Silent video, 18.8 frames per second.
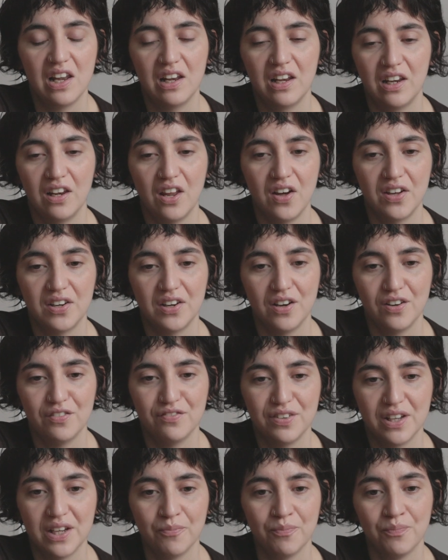a lot of
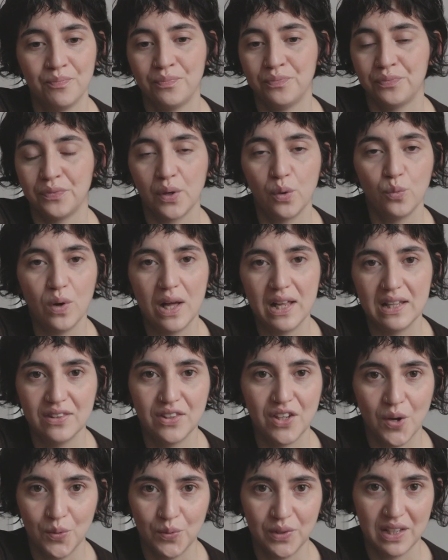
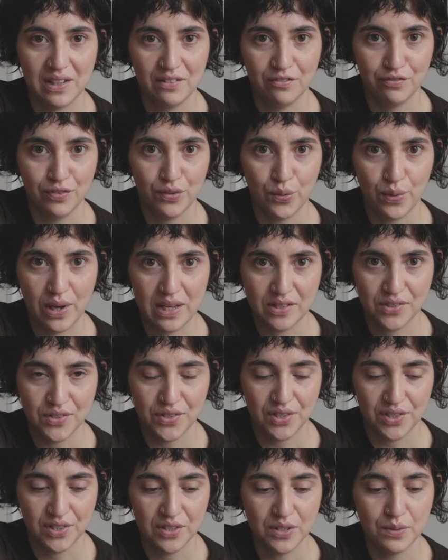well-known
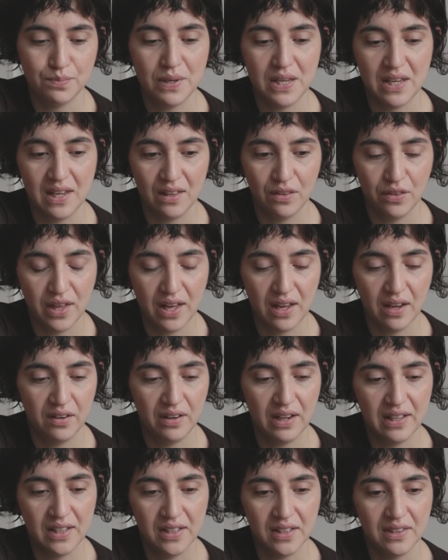influencers being there,
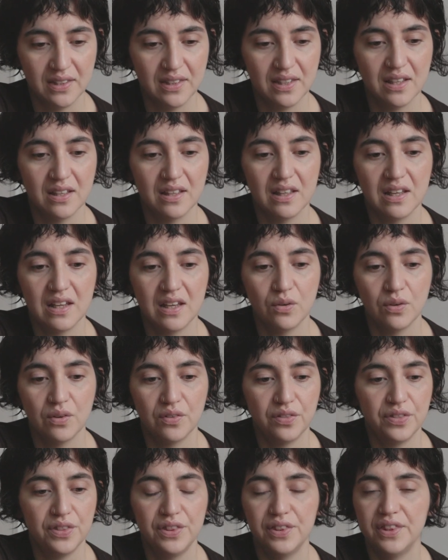and
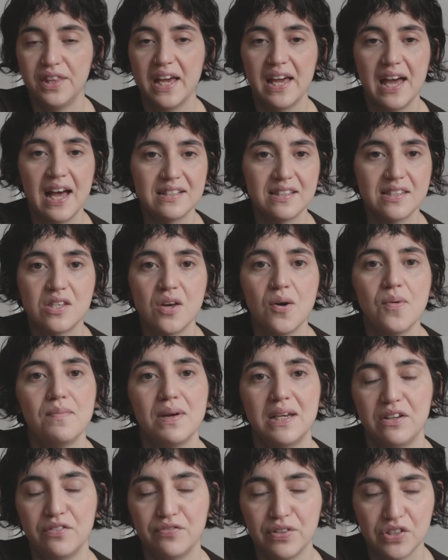they had so
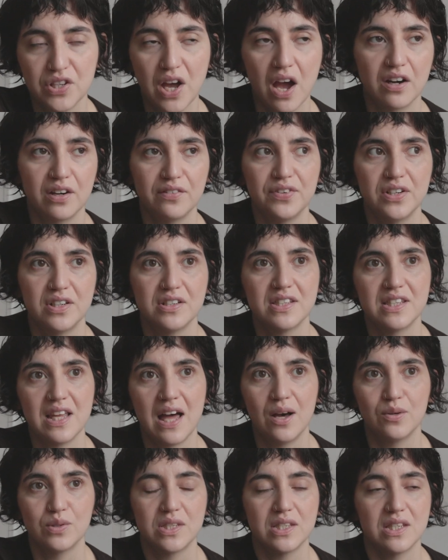many photographers
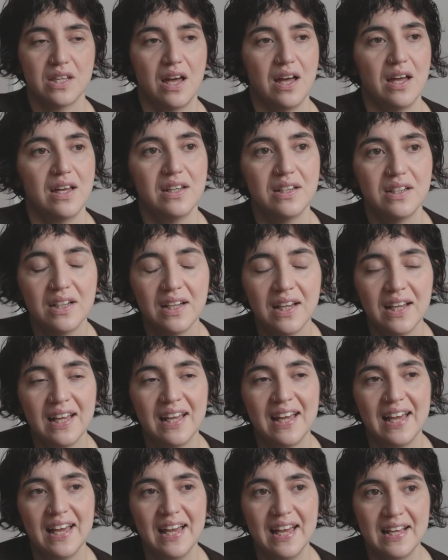outside,
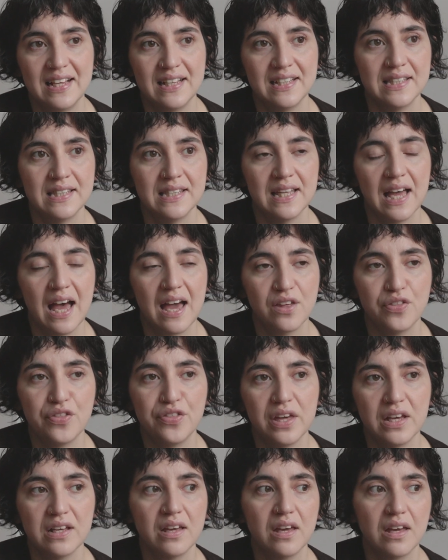and I
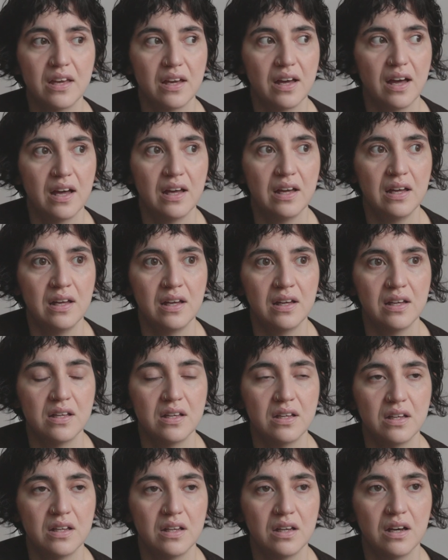think
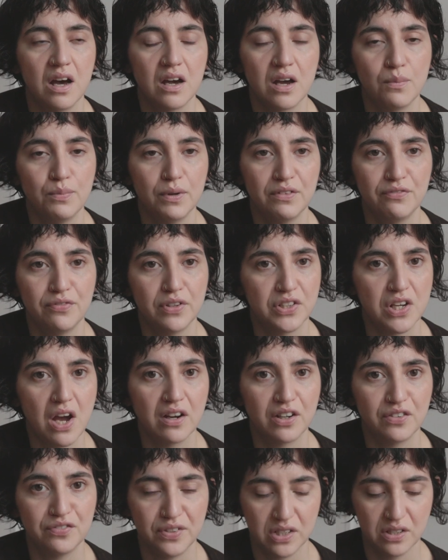a couple of
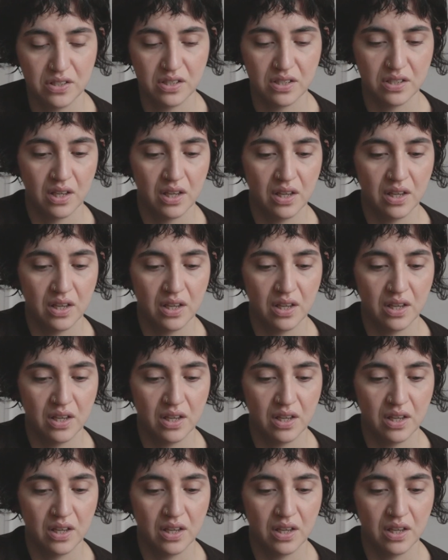photographers